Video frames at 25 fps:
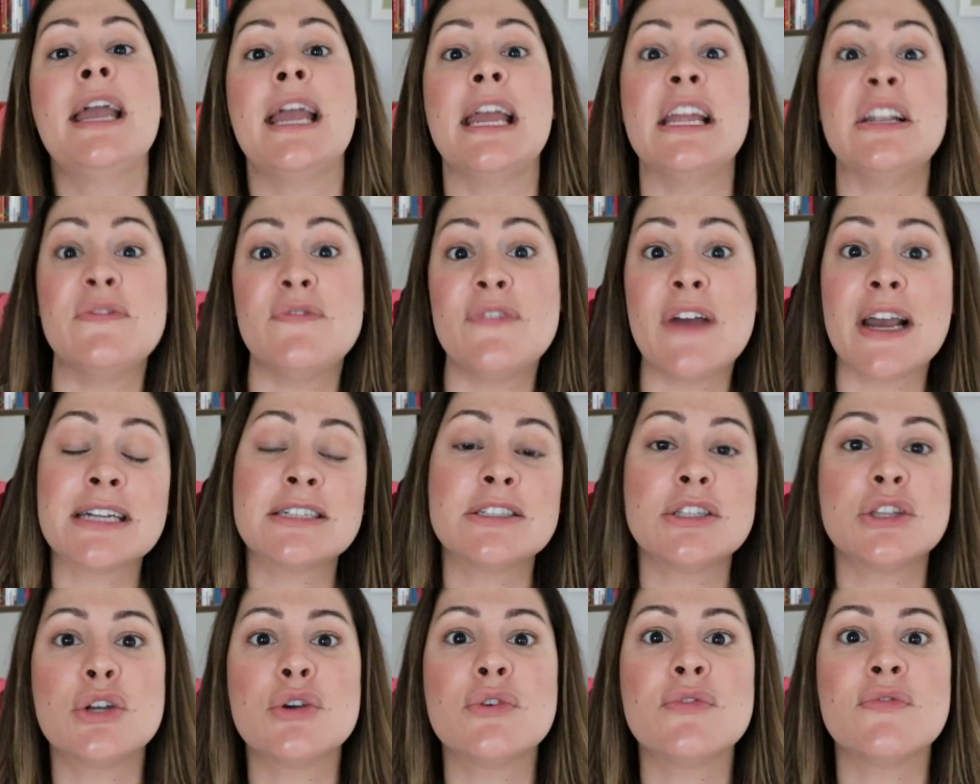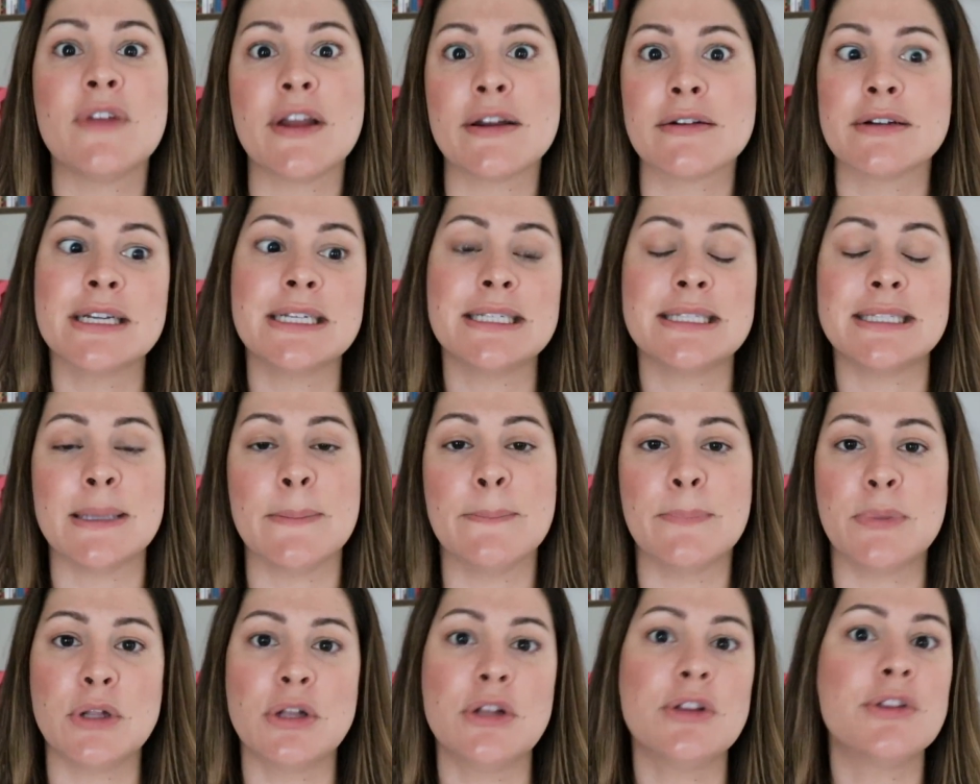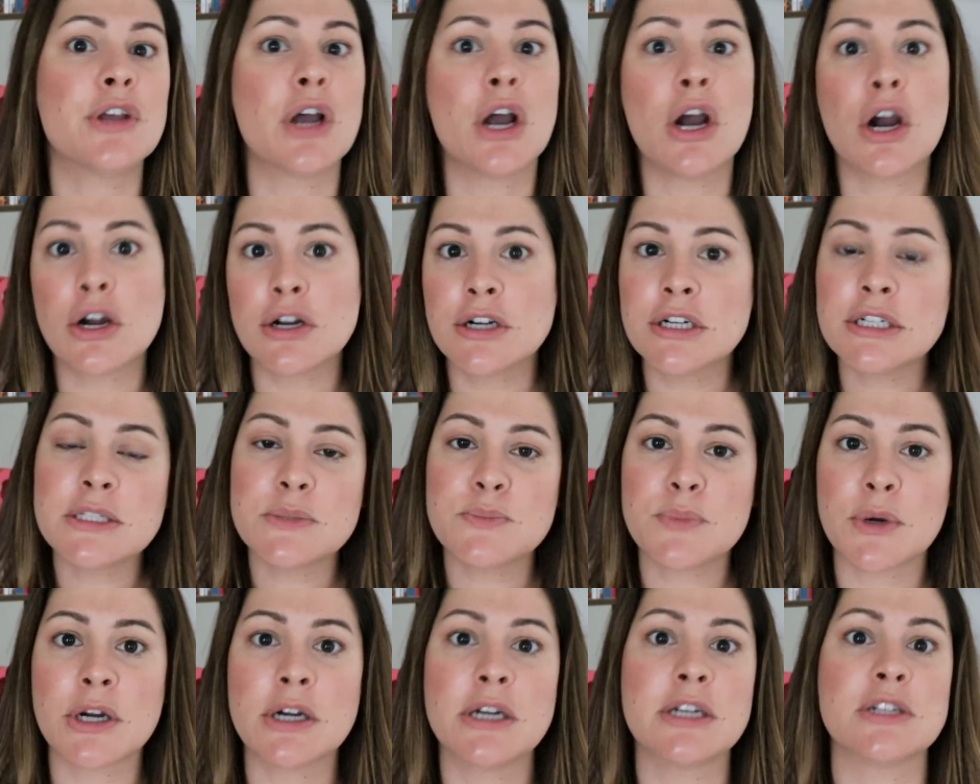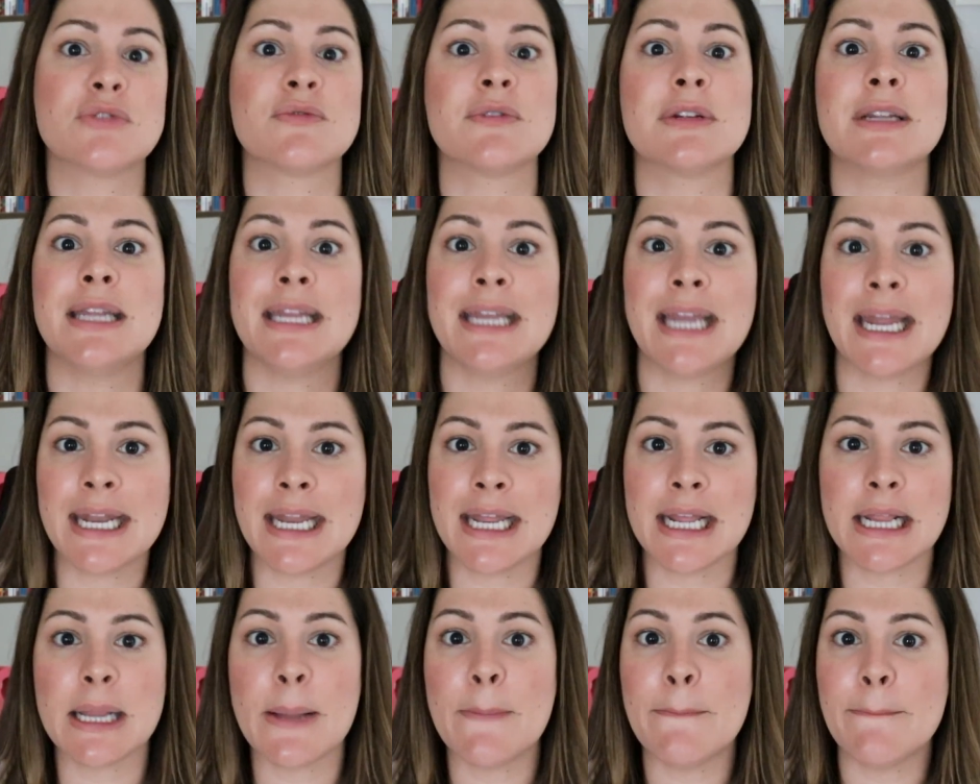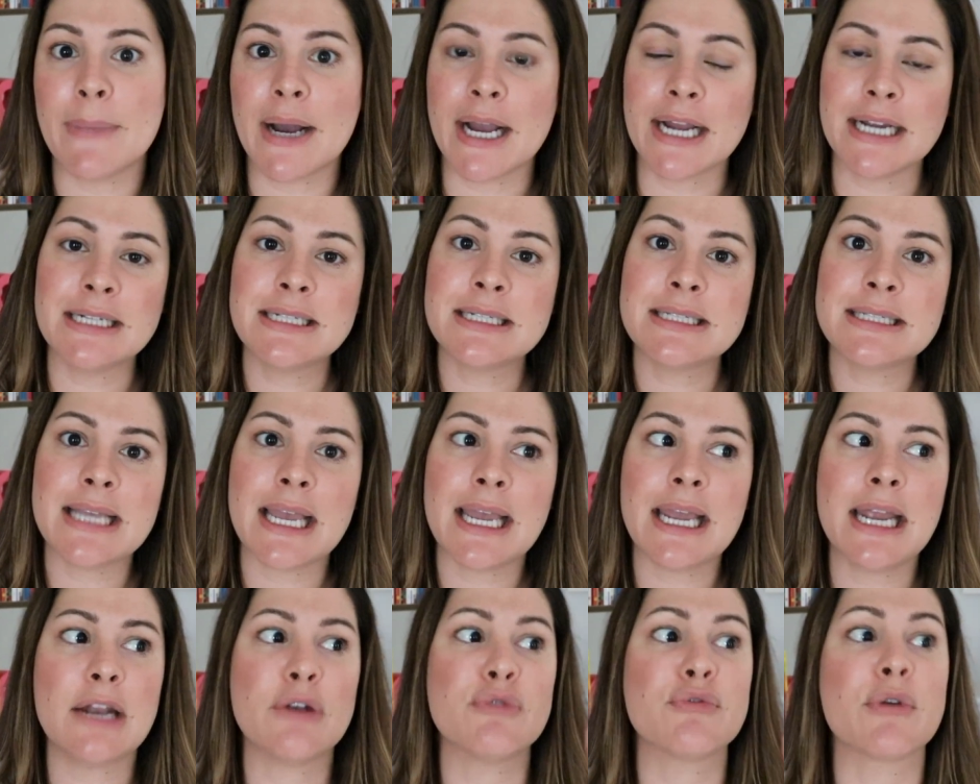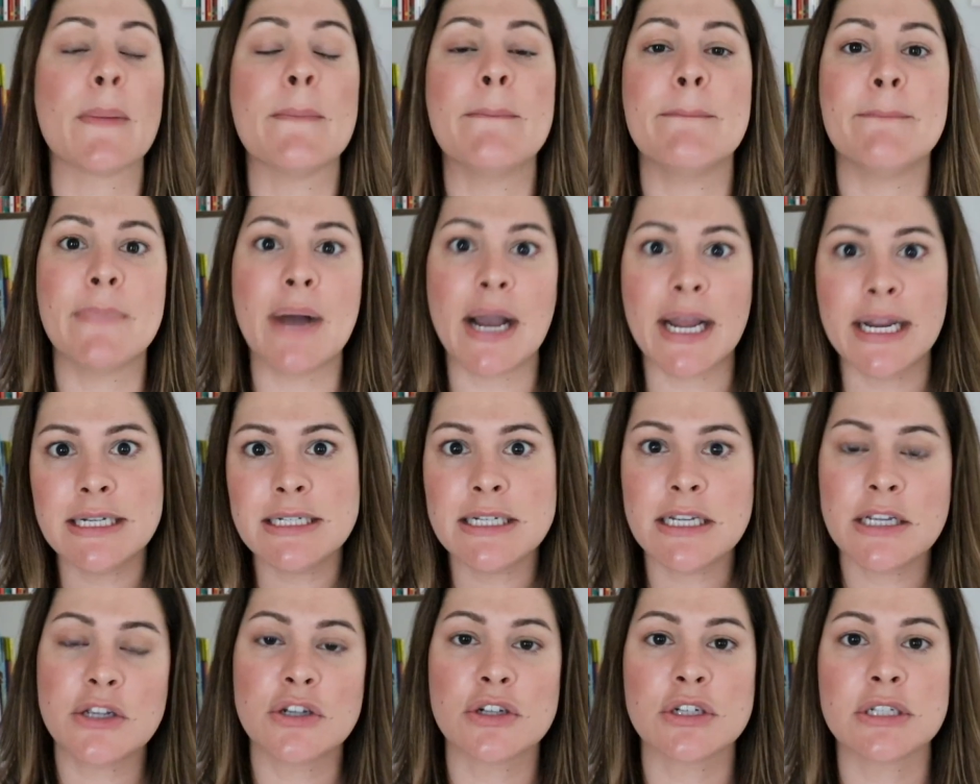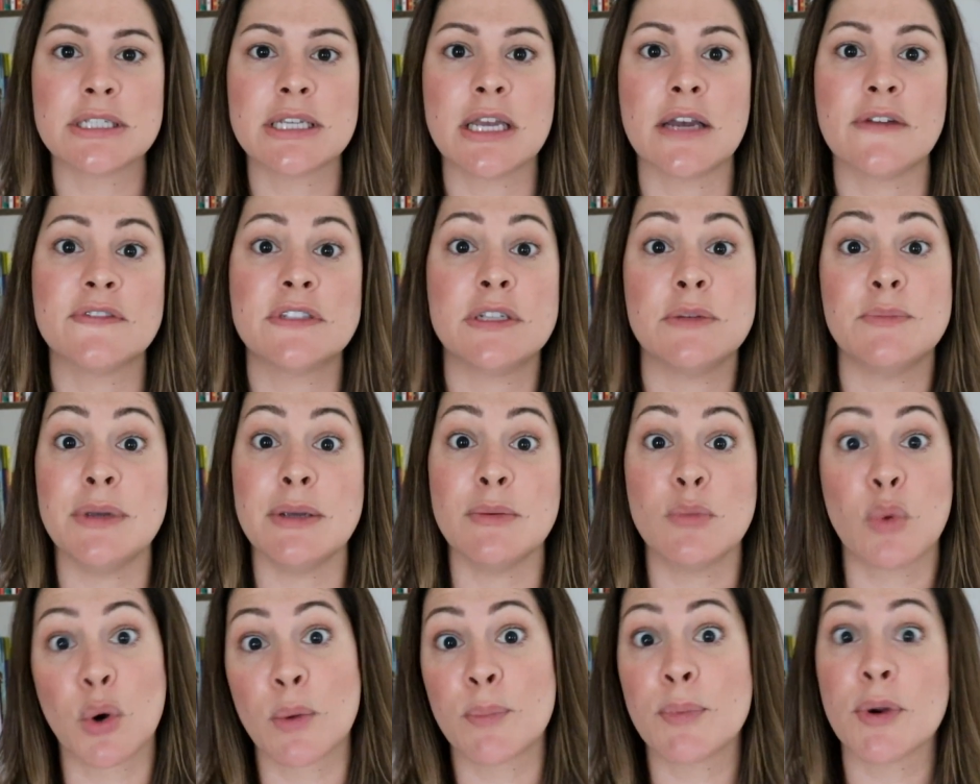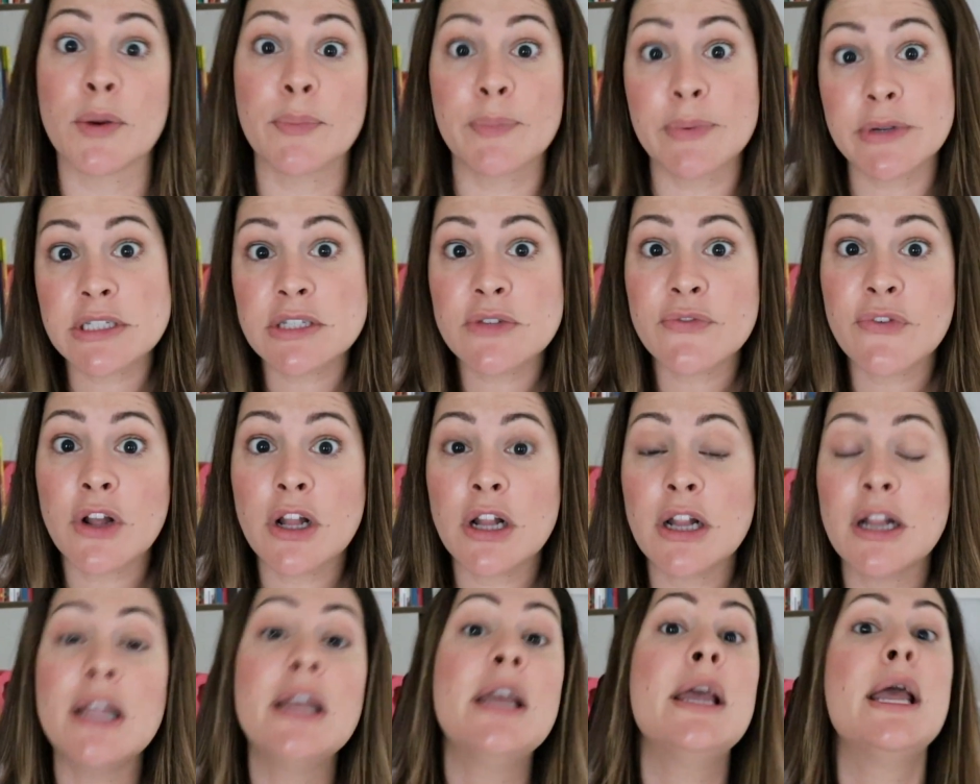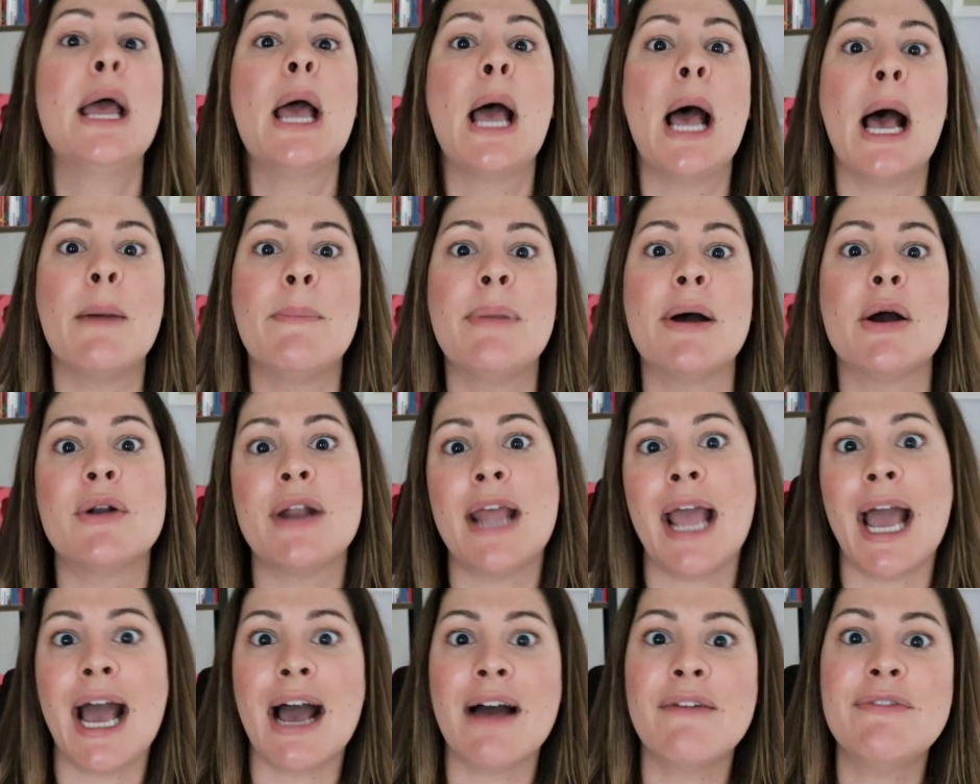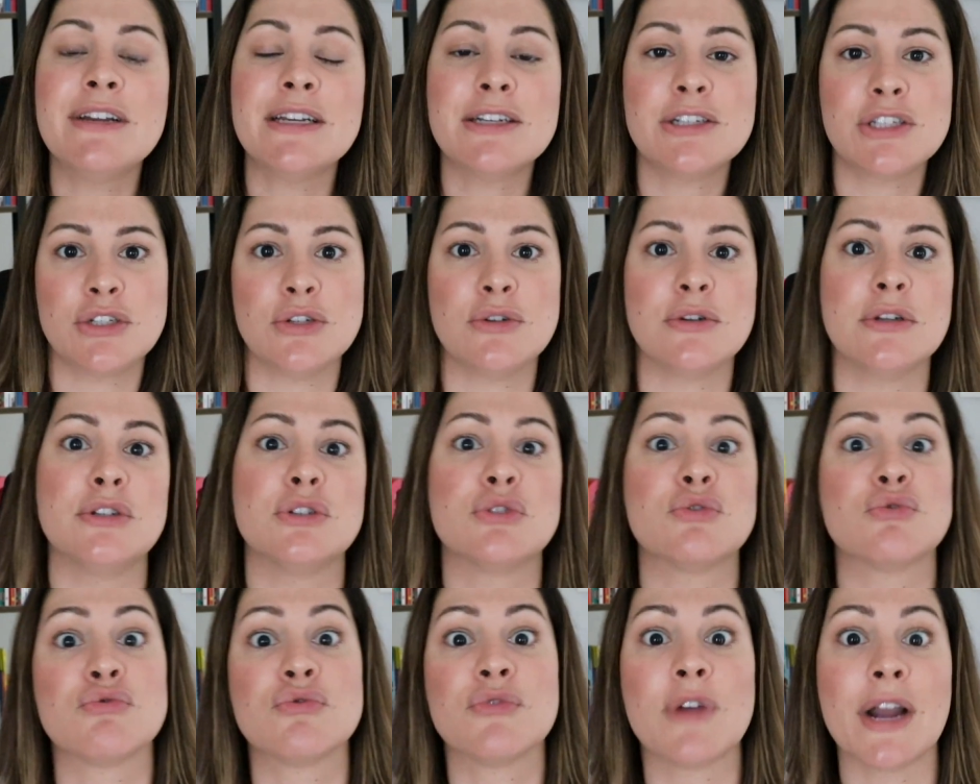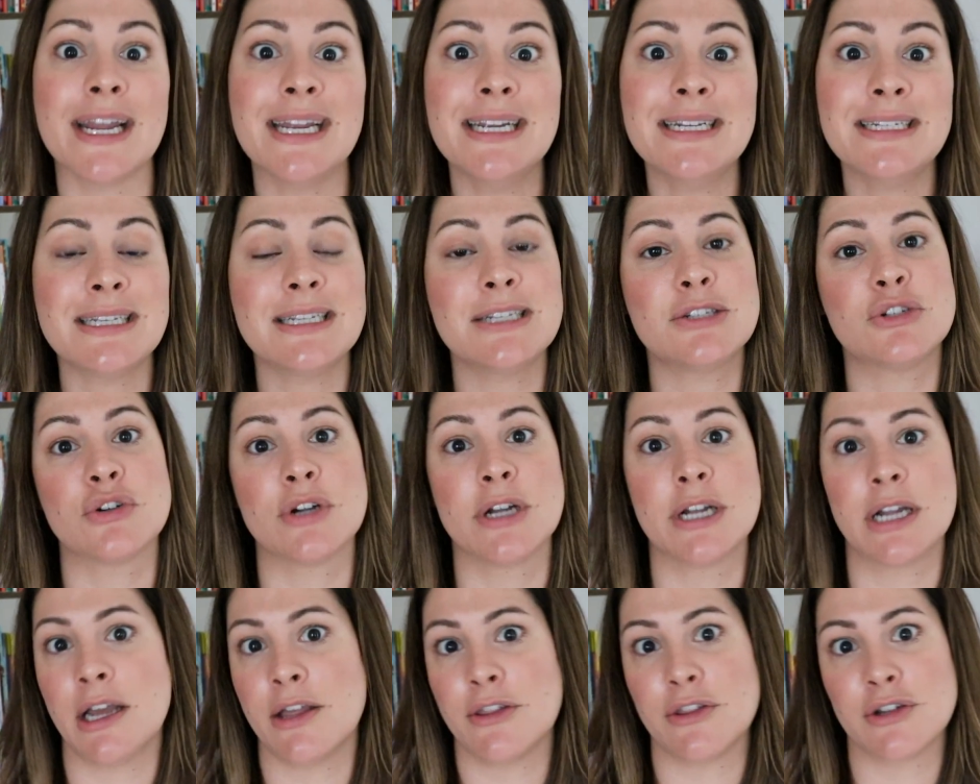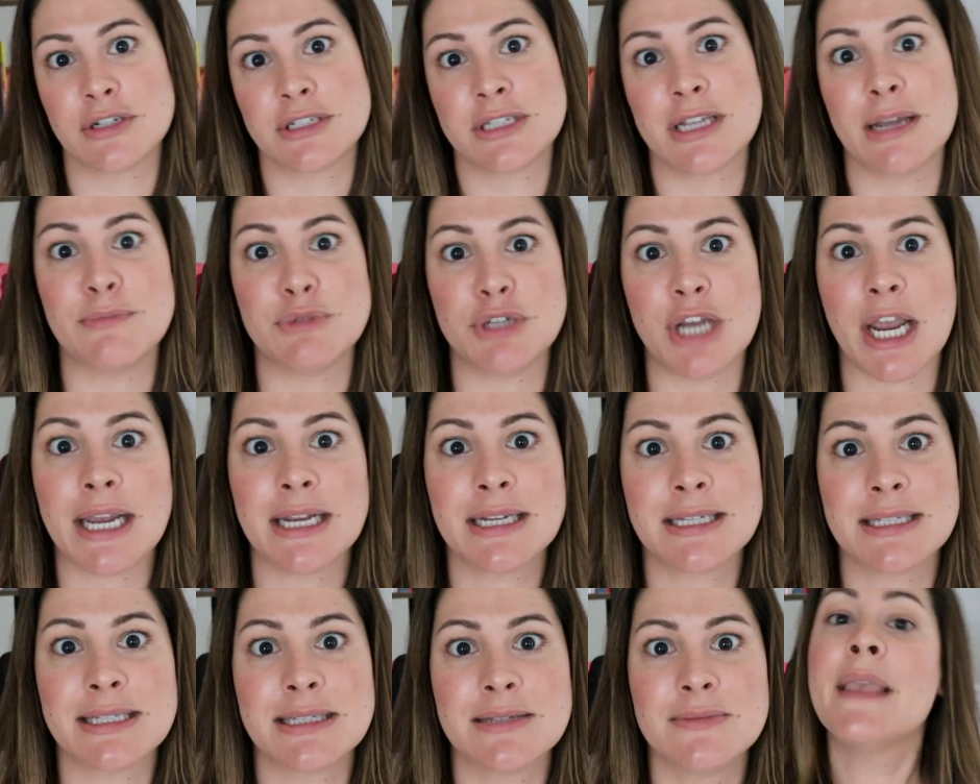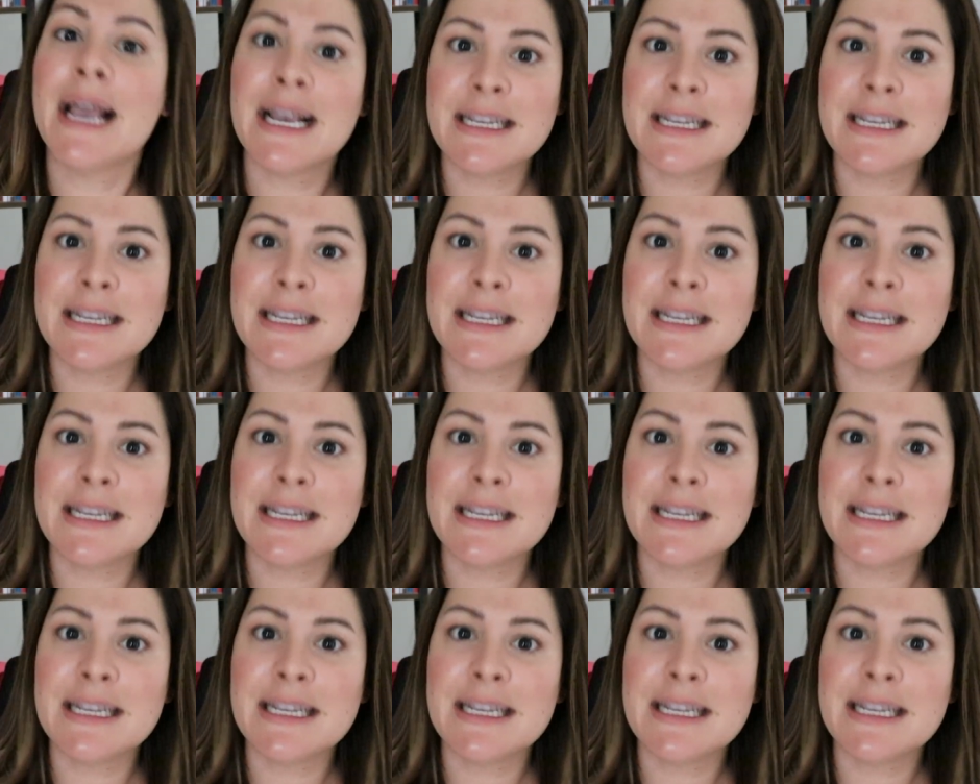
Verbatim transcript: In fact, they're very simple. The hardest part is really getting the mindset and reminding yourself to be more purposeful about having students write during other subjects.